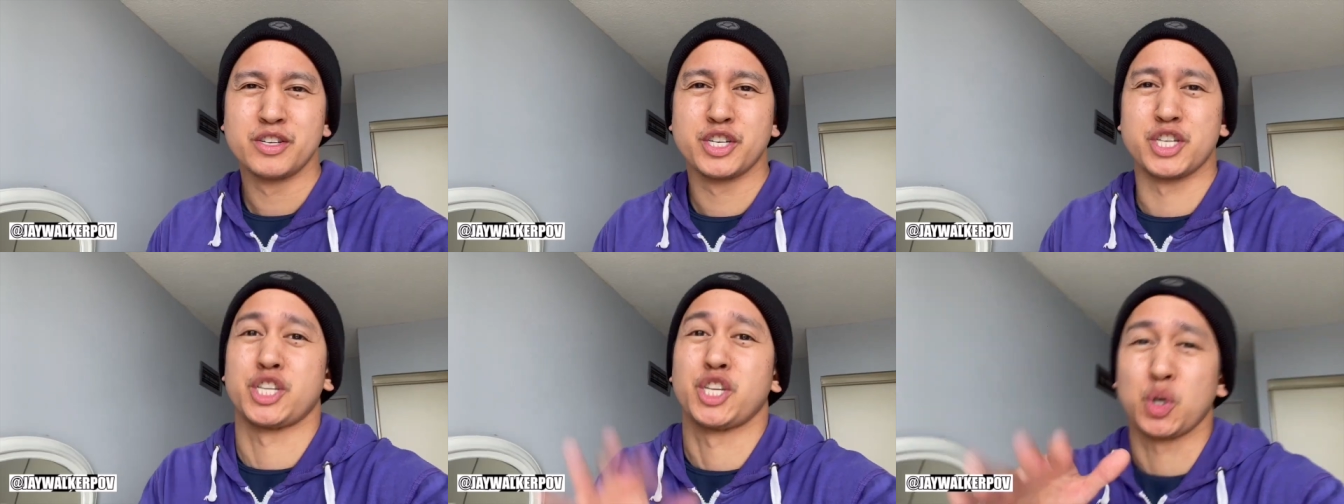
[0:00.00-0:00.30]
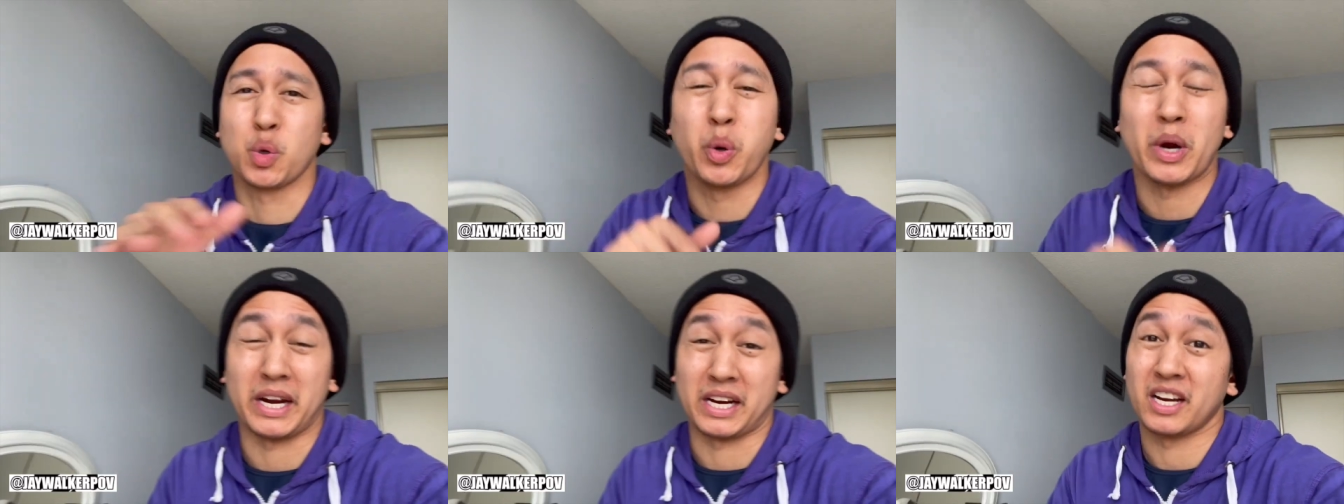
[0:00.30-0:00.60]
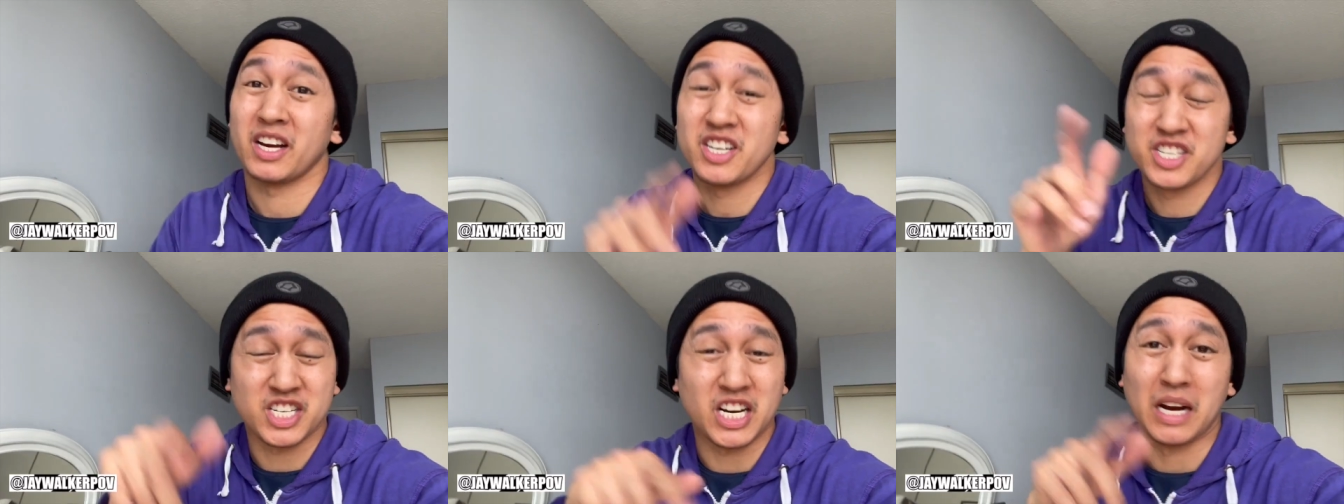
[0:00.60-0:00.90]
Just a
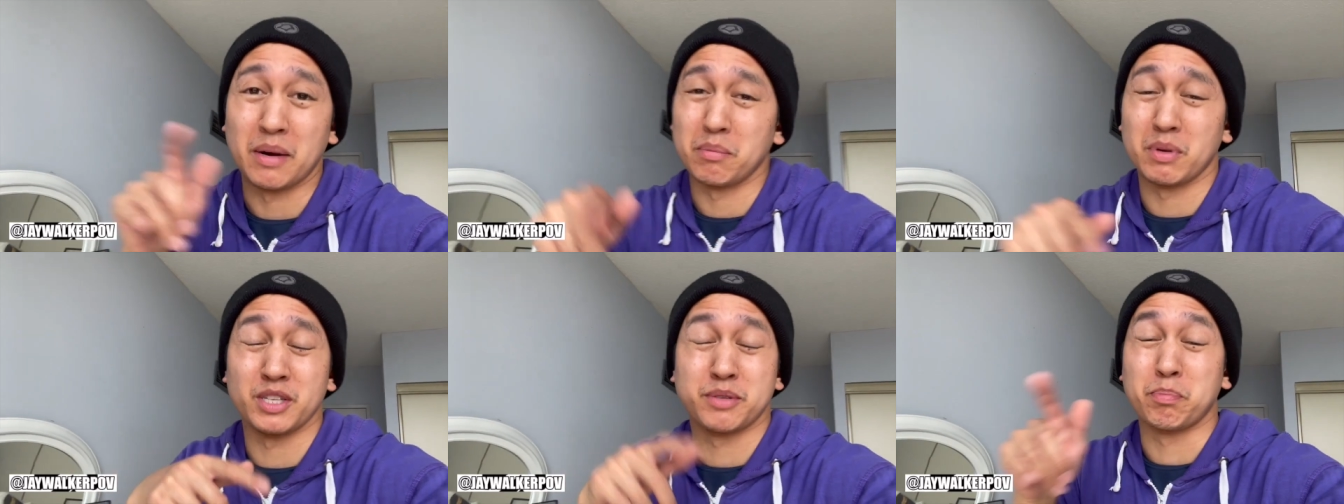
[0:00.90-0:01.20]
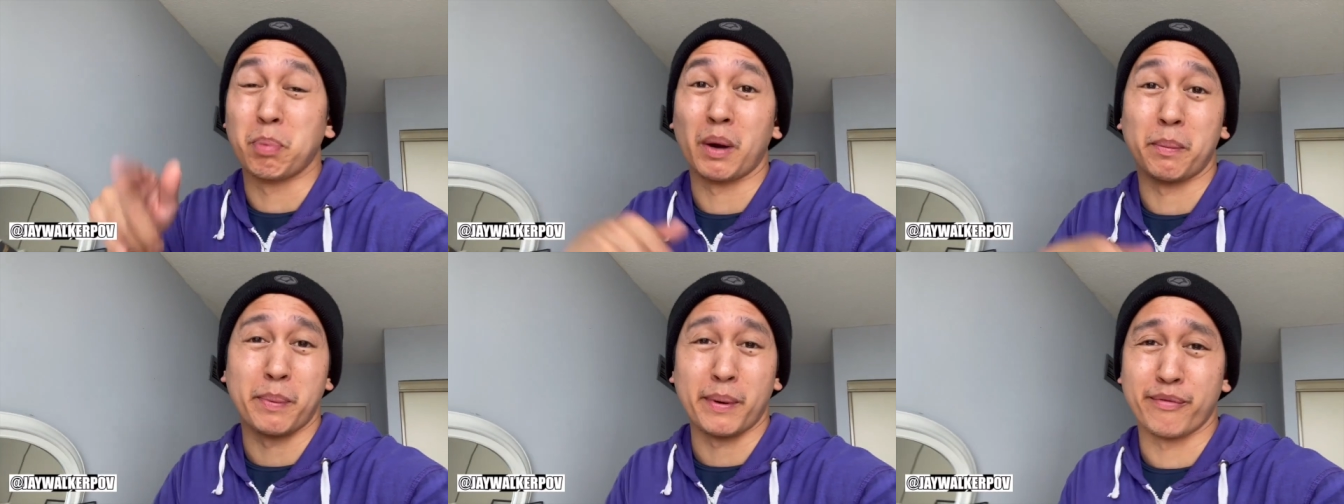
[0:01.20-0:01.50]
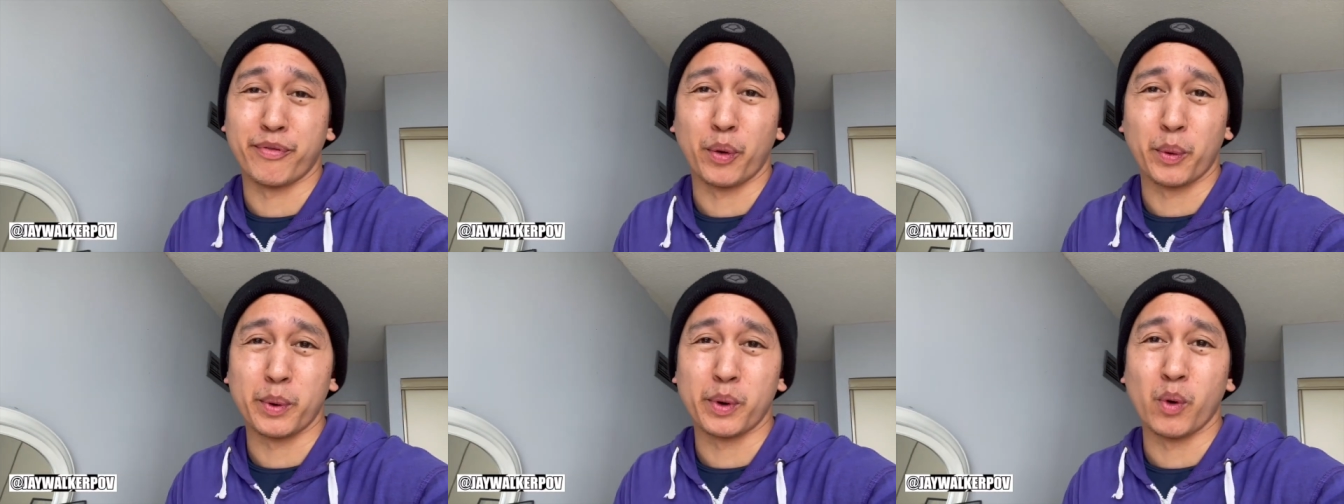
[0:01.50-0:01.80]
quick shameless plug
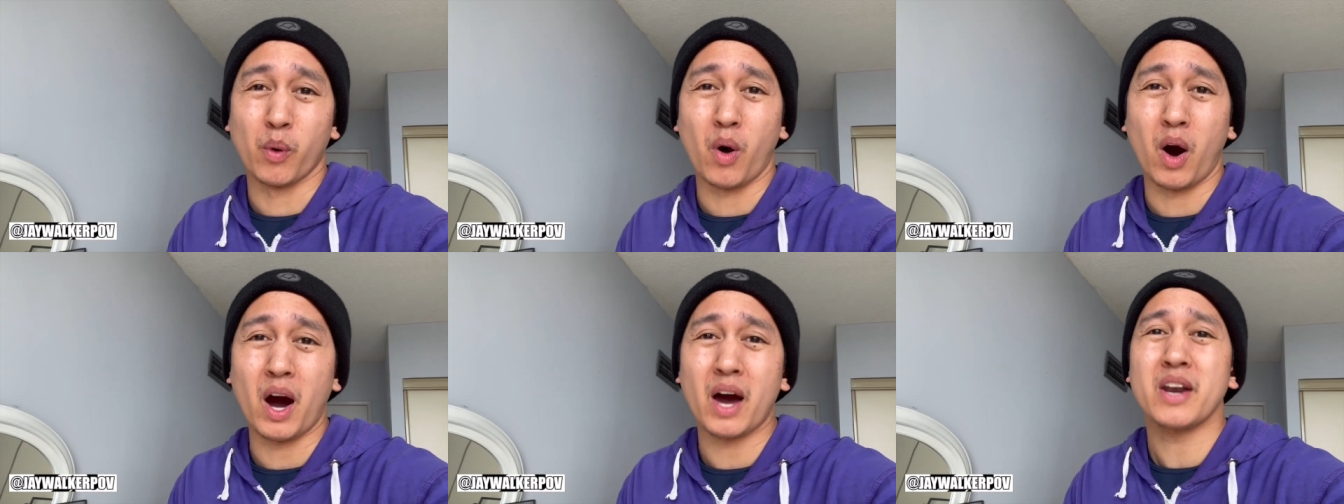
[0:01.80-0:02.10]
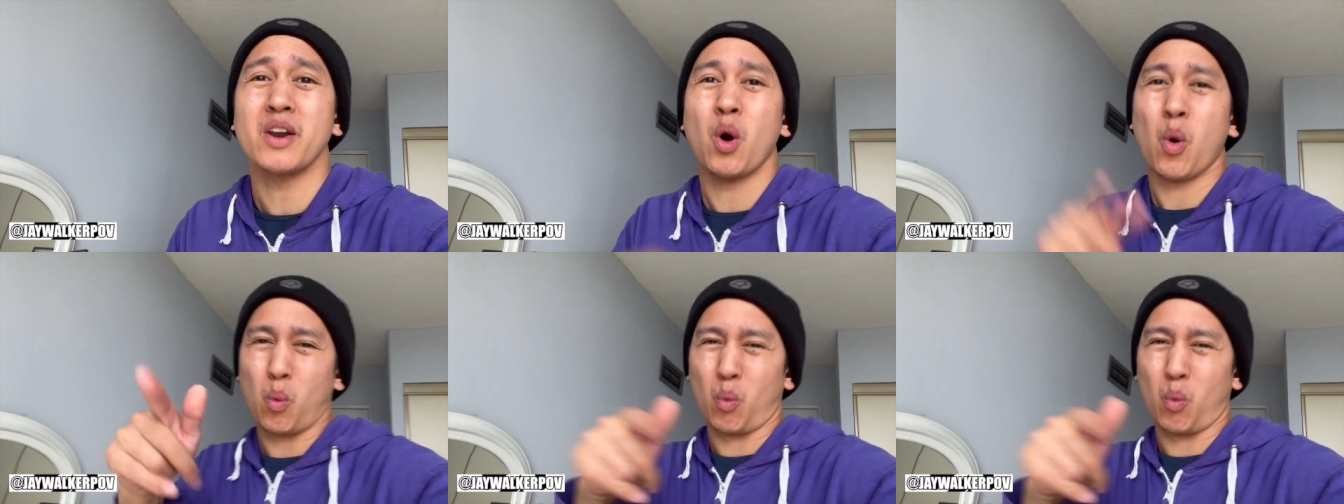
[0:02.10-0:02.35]
before we go on.